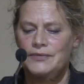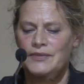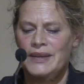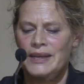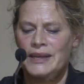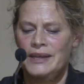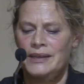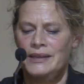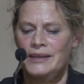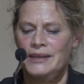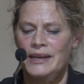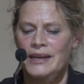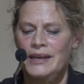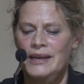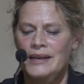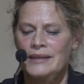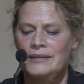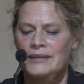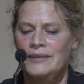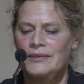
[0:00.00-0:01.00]
fear
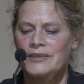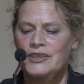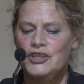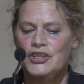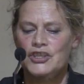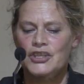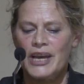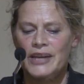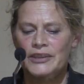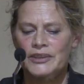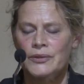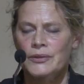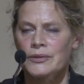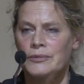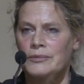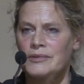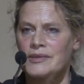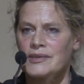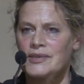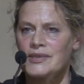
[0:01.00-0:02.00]
that the shadow
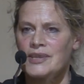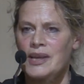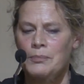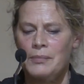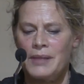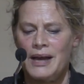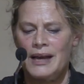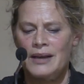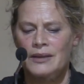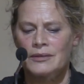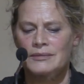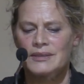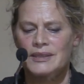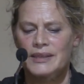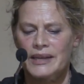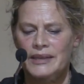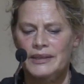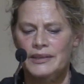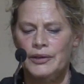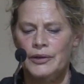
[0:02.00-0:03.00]
will somehow
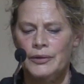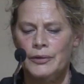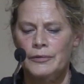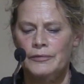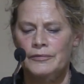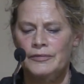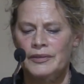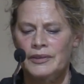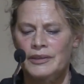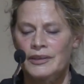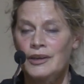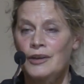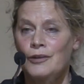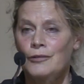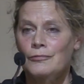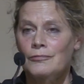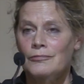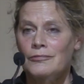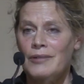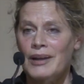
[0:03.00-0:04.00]
take over,
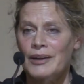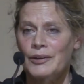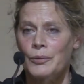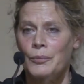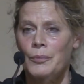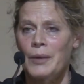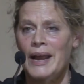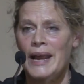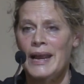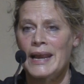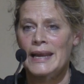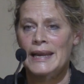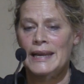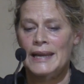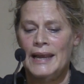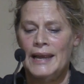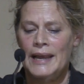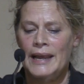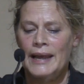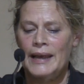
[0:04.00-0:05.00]
run
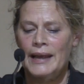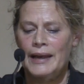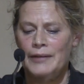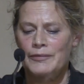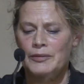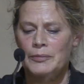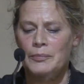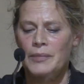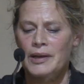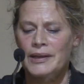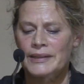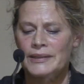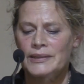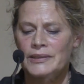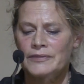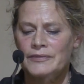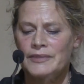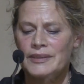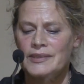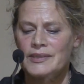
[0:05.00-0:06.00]
away, have a
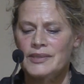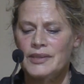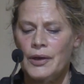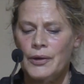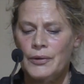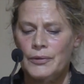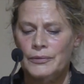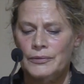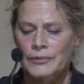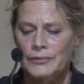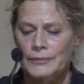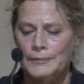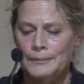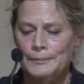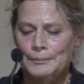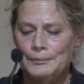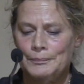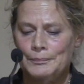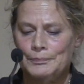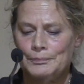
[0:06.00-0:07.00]
mind of its own.
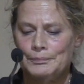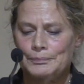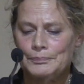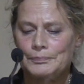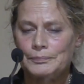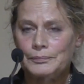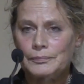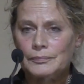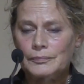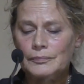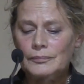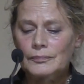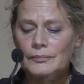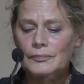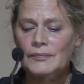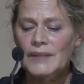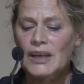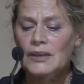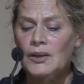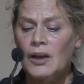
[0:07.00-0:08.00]

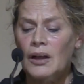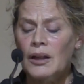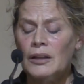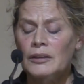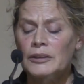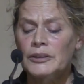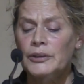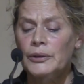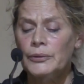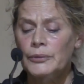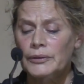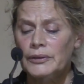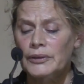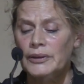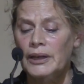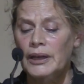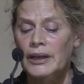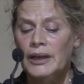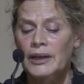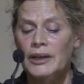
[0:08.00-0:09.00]
Carl
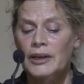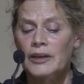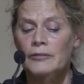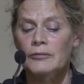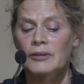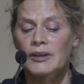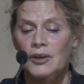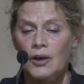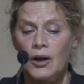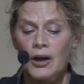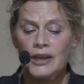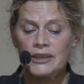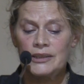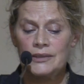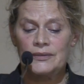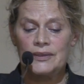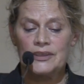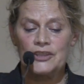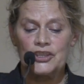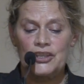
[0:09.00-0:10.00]
Jung
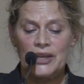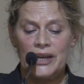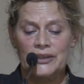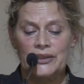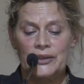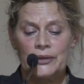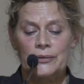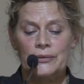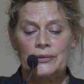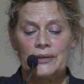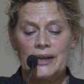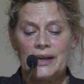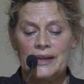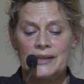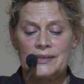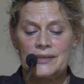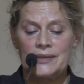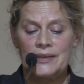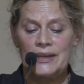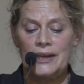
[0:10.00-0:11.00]
regarded the shadow
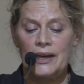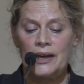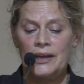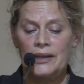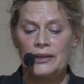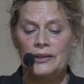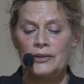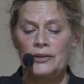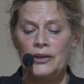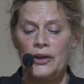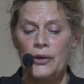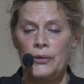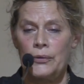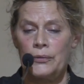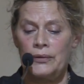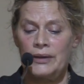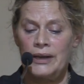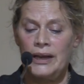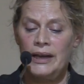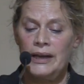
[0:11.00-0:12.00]
as the
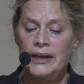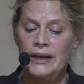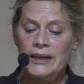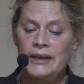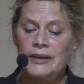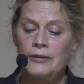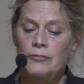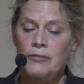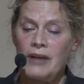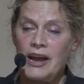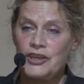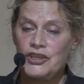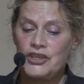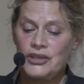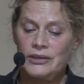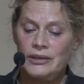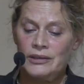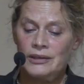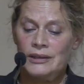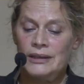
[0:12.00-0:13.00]
unknown,
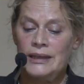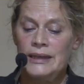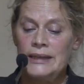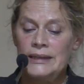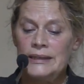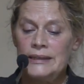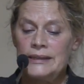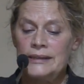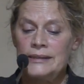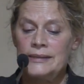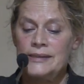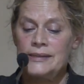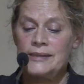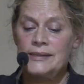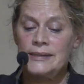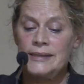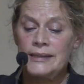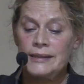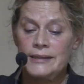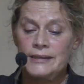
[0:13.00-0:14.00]
irrational,
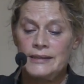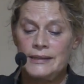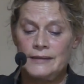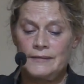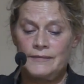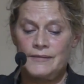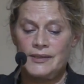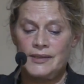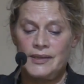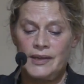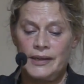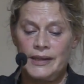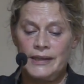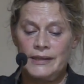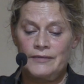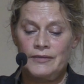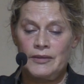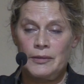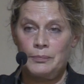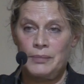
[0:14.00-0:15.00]
instinctive
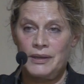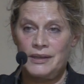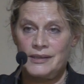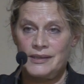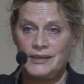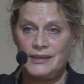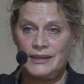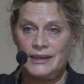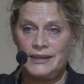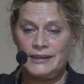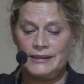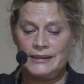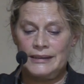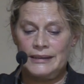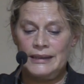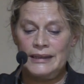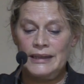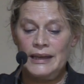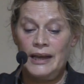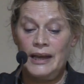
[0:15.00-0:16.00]
side of the
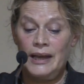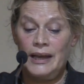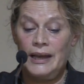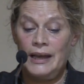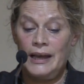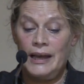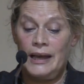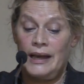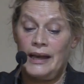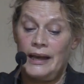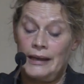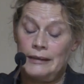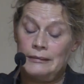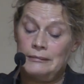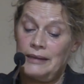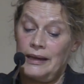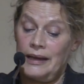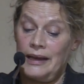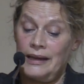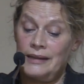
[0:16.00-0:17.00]
personality,
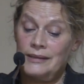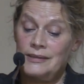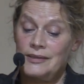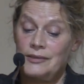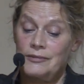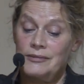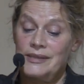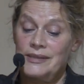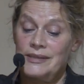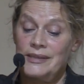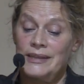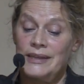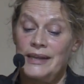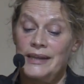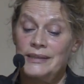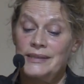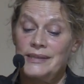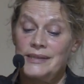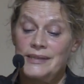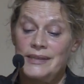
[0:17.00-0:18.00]
and Hans Christian
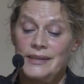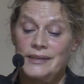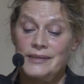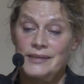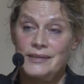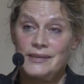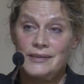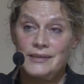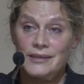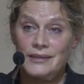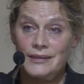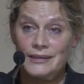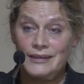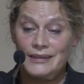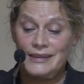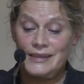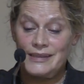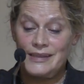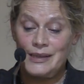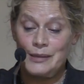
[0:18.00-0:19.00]
Andersen
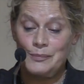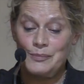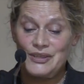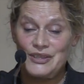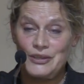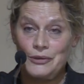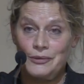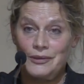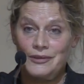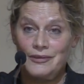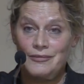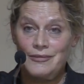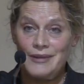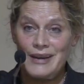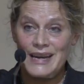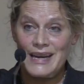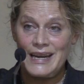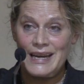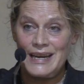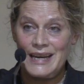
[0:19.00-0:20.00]
certainly seems to
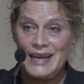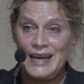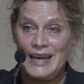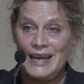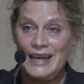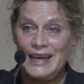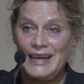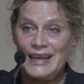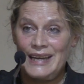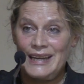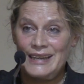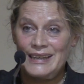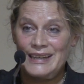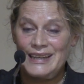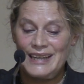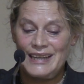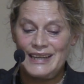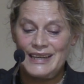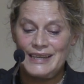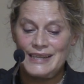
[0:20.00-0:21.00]
agree in
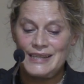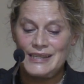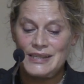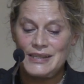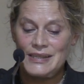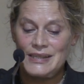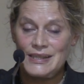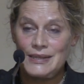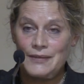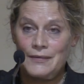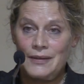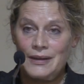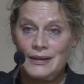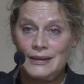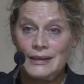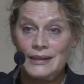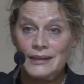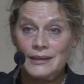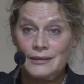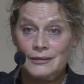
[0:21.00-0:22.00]
his
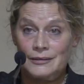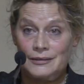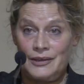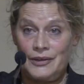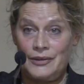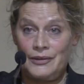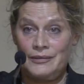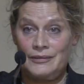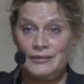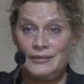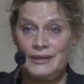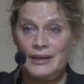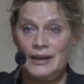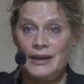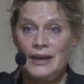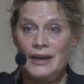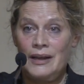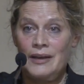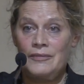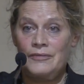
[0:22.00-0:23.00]
little-known
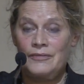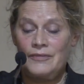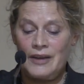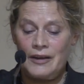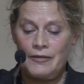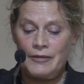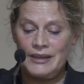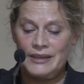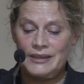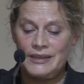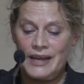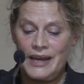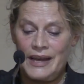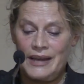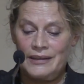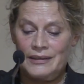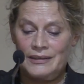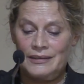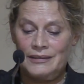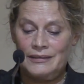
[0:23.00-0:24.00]
fairy
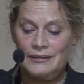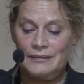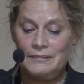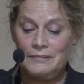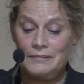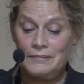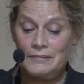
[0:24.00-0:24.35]
tale,